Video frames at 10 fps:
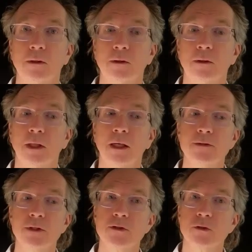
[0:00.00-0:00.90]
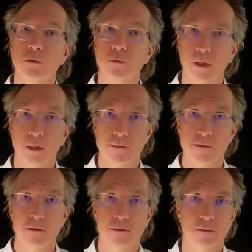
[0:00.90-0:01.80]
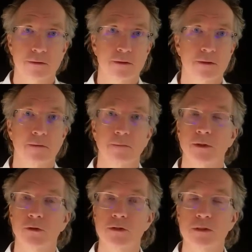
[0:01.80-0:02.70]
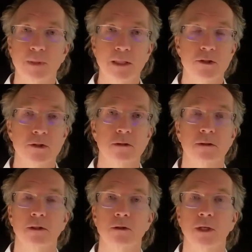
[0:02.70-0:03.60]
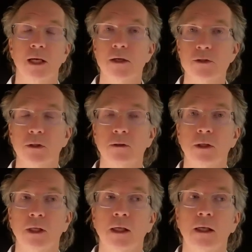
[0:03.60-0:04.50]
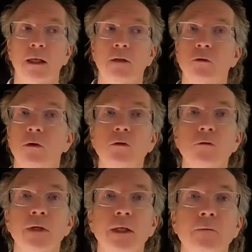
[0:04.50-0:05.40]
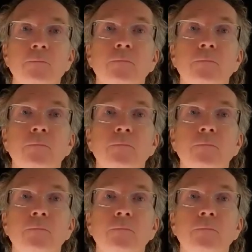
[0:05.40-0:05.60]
not just your thoughts, but your speech and your action, and cultivate